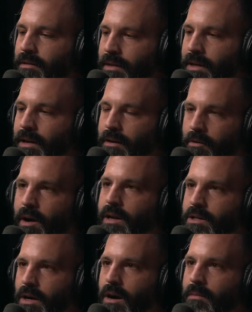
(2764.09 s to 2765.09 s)
They did a great
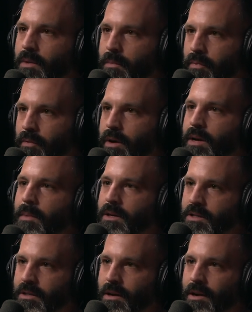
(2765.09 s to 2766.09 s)
job. We pretty
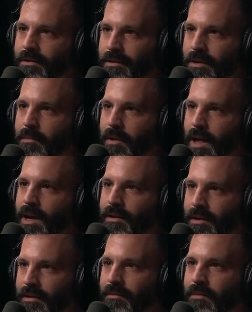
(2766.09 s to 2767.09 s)
much stuck to the plan,
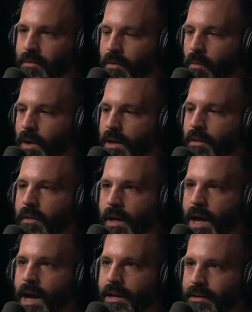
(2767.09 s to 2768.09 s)
like the way that
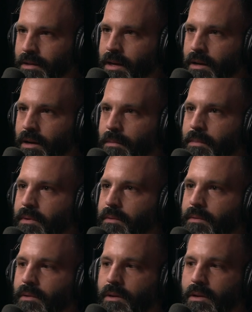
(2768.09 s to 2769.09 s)
they had it set up.
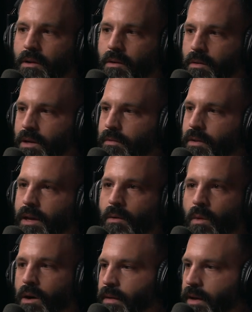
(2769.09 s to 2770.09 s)
You know, even like
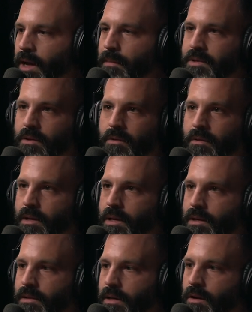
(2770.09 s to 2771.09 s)
where they kept certain
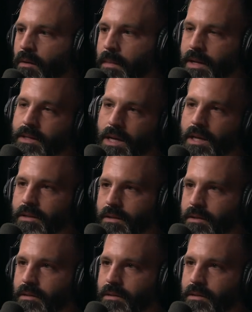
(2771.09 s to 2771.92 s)
things, it all made sense.